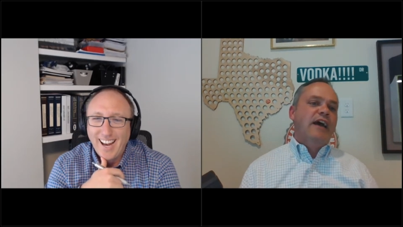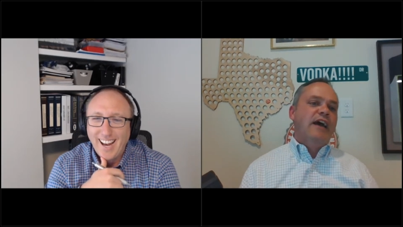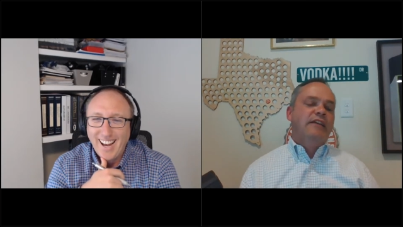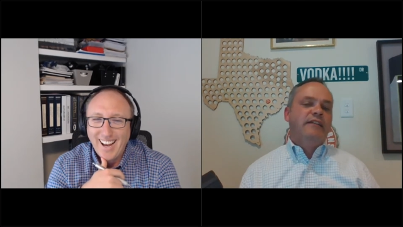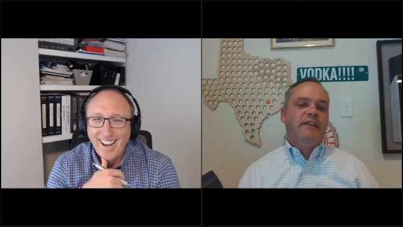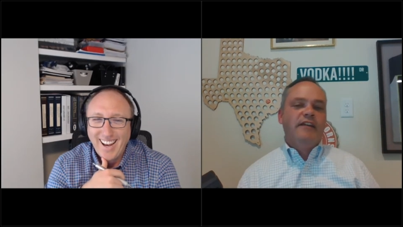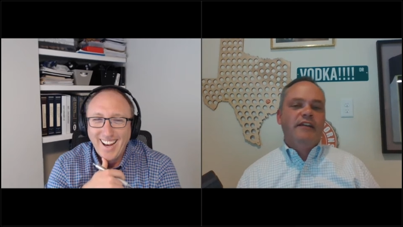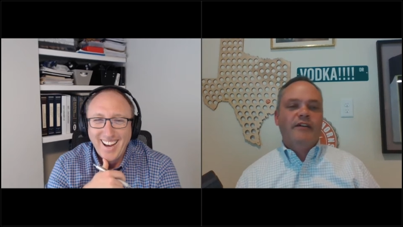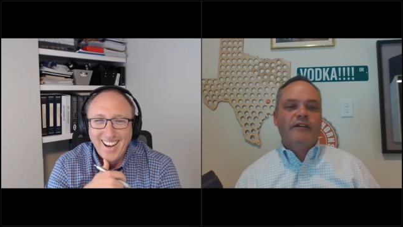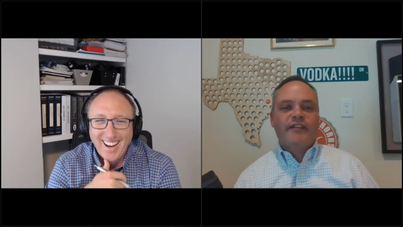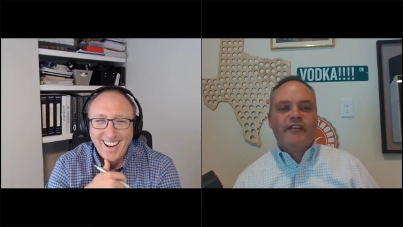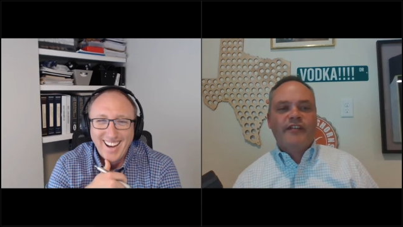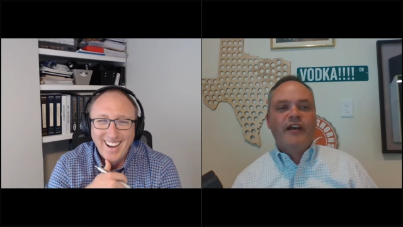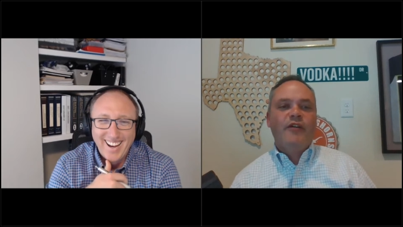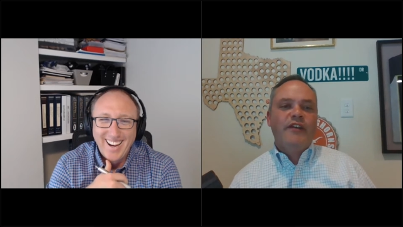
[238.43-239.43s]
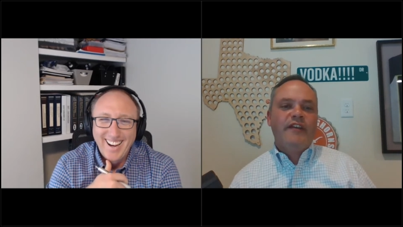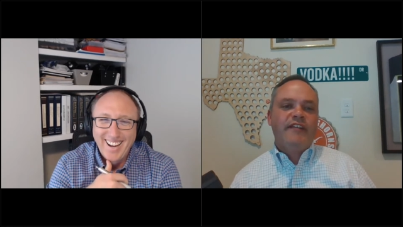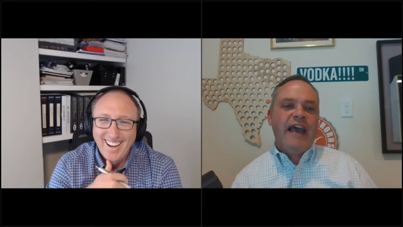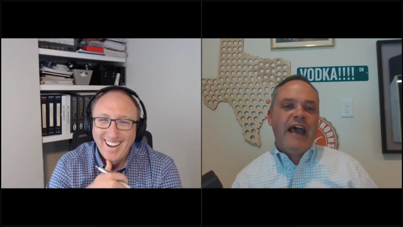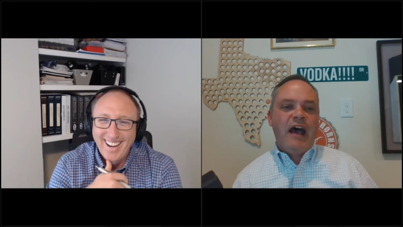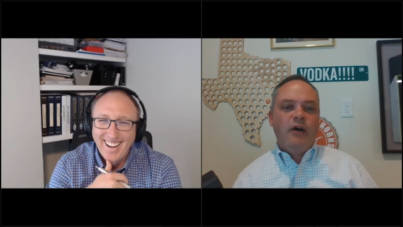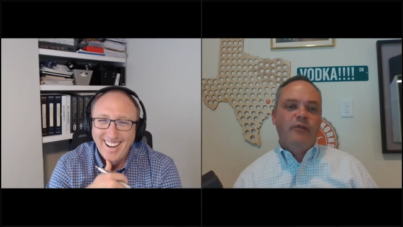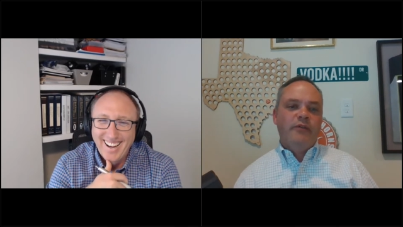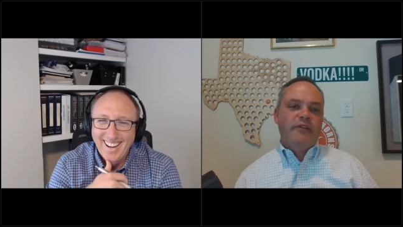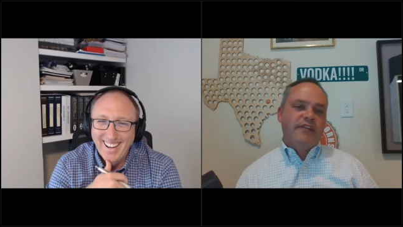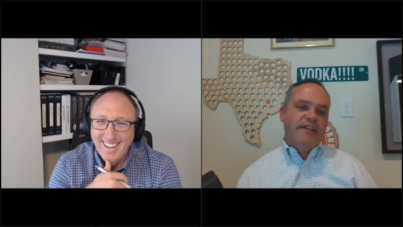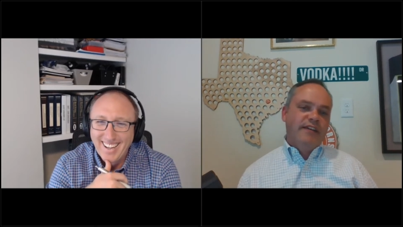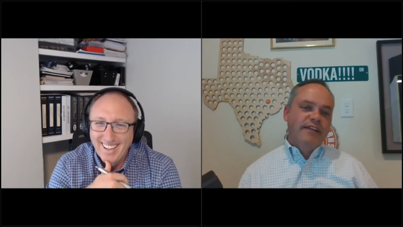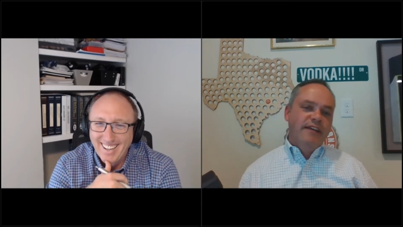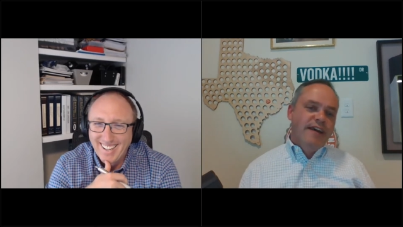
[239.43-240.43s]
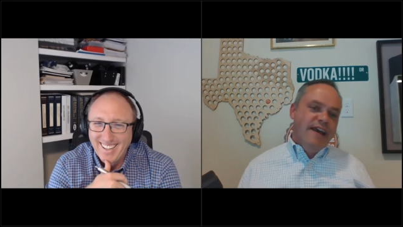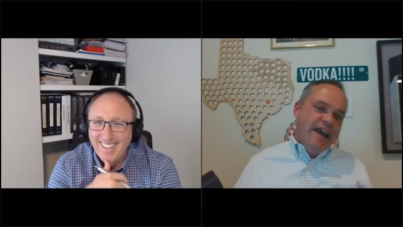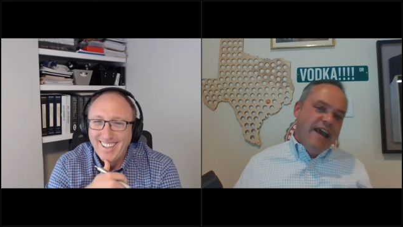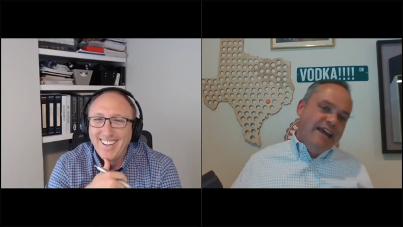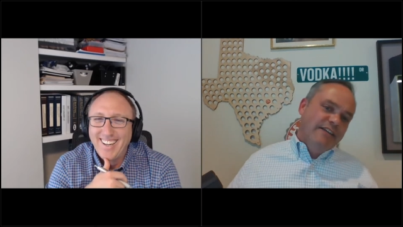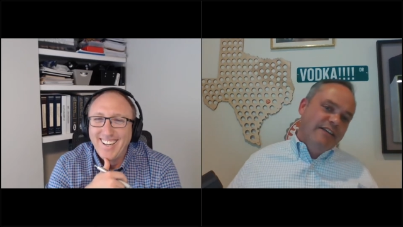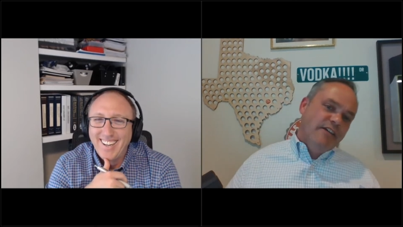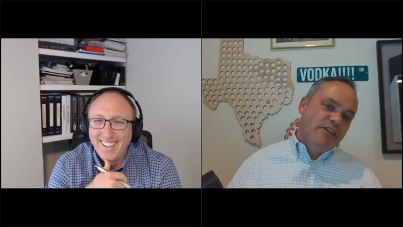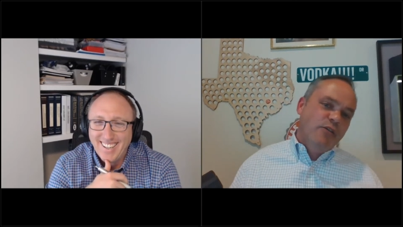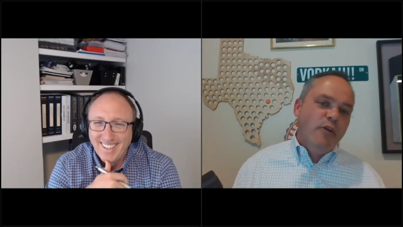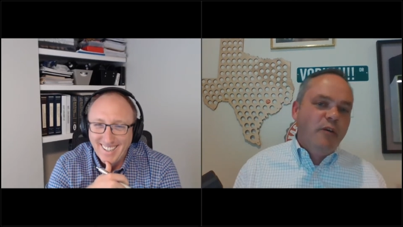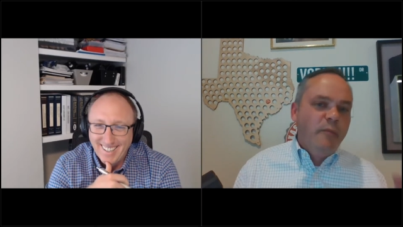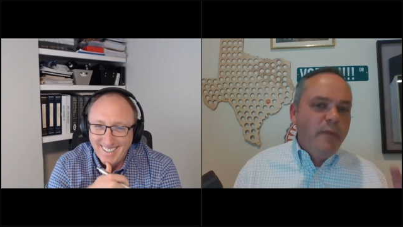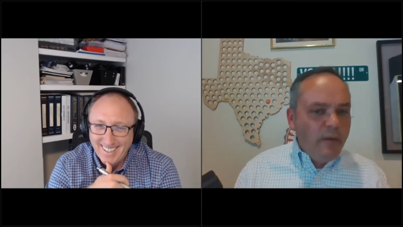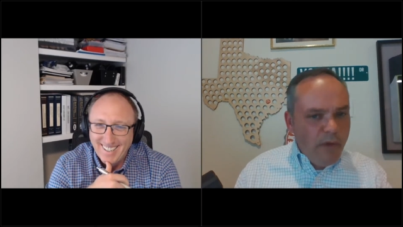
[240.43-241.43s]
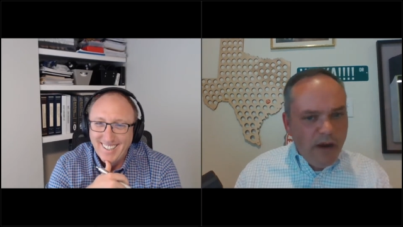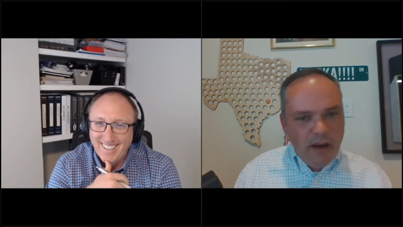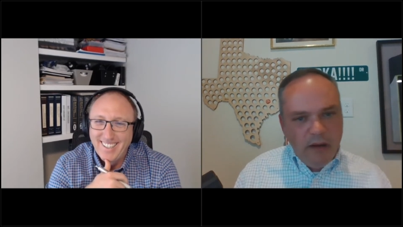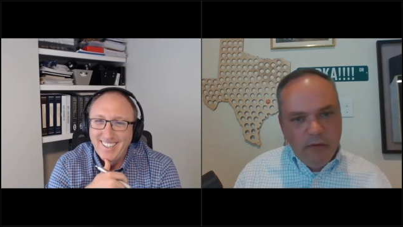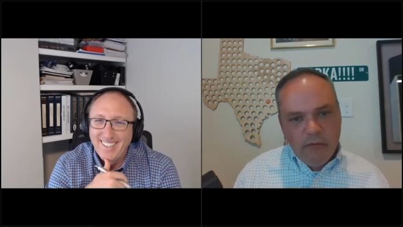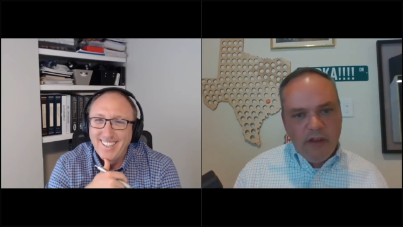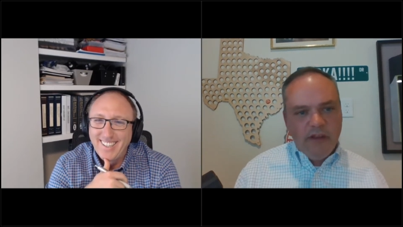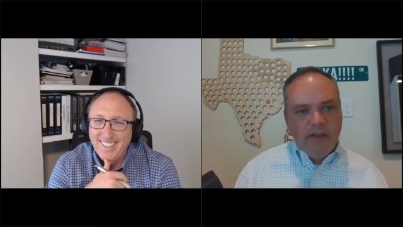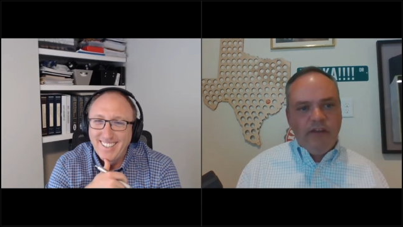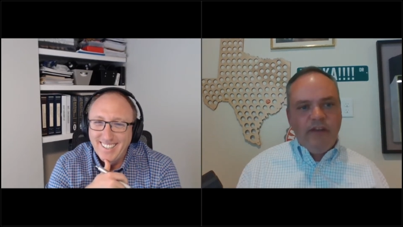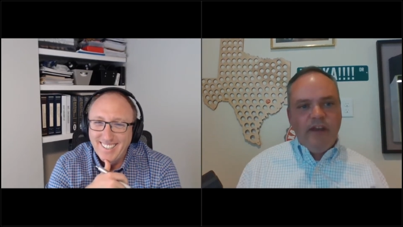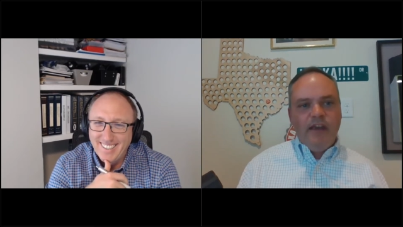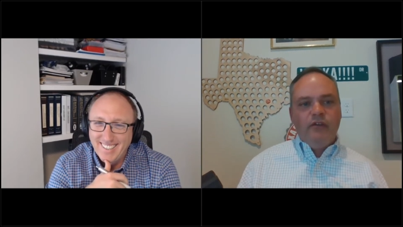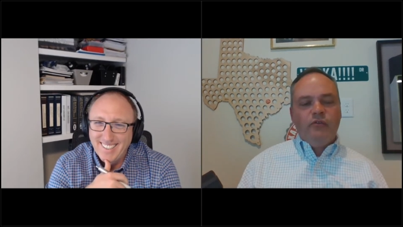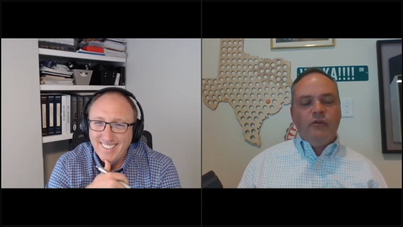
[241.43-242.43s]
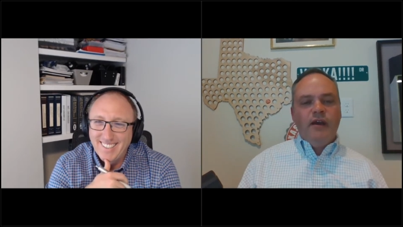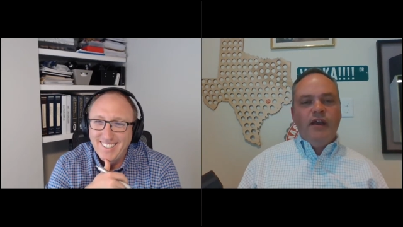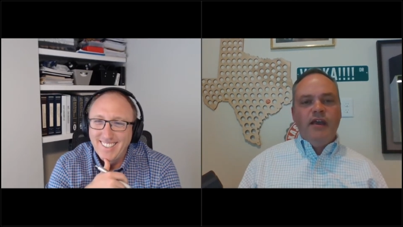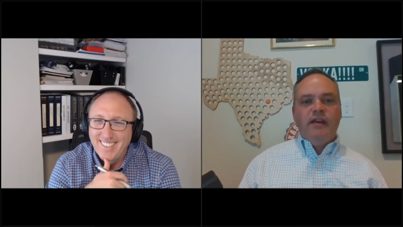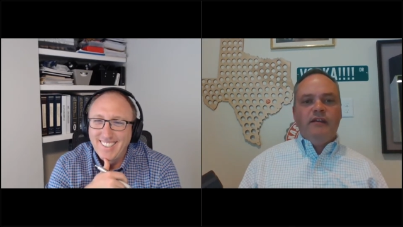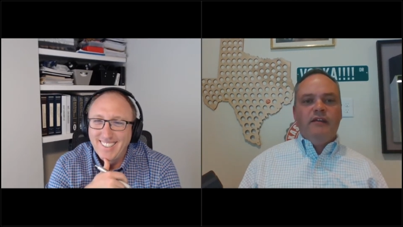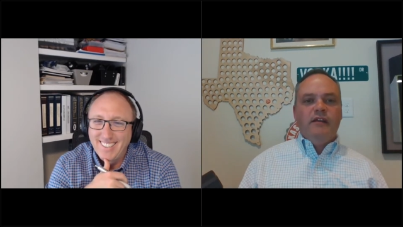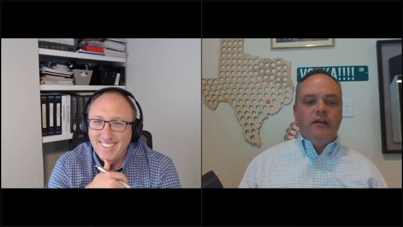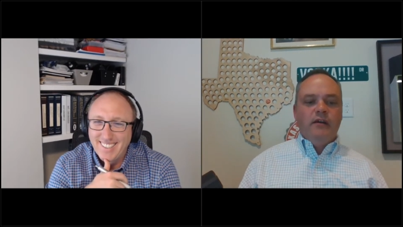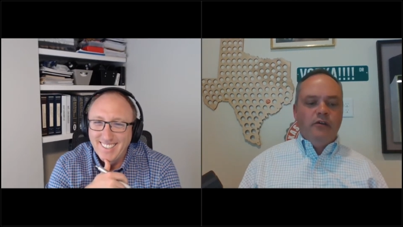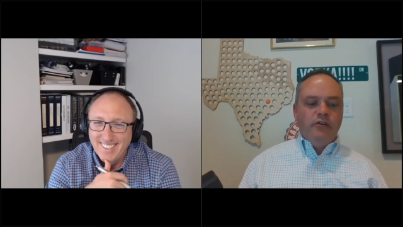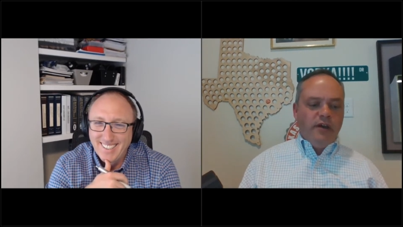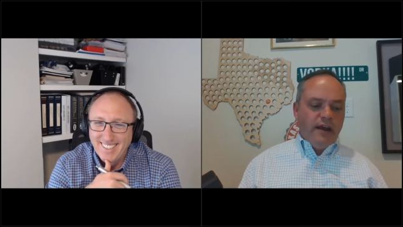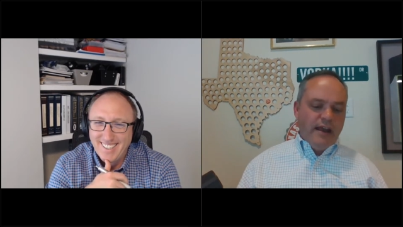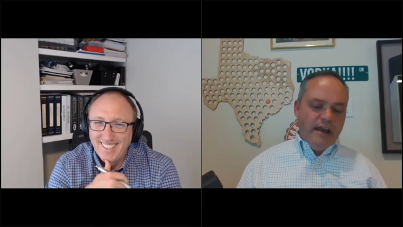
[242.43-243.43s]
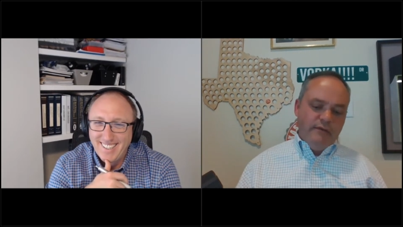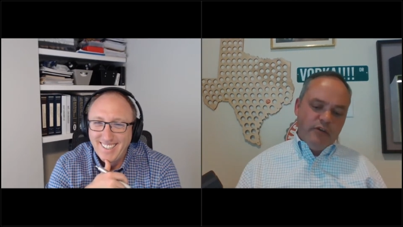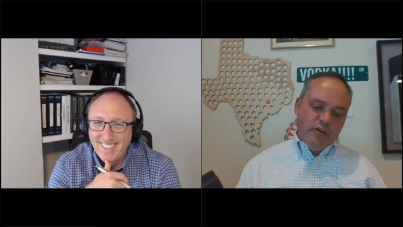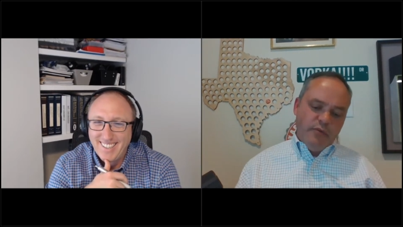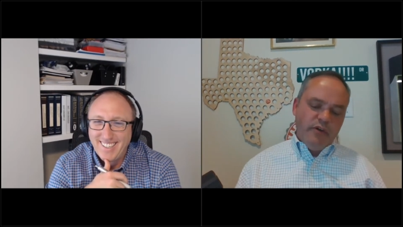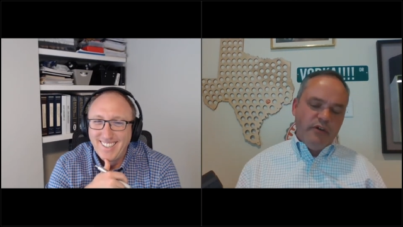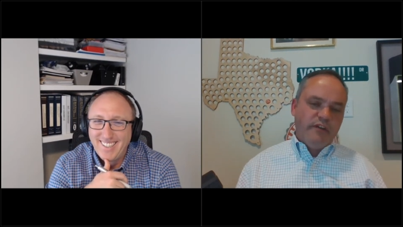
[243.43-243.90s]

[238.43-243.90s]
Speaker 1: and you know sell this house and hey look you want to make money in real estate great you know you got to have a good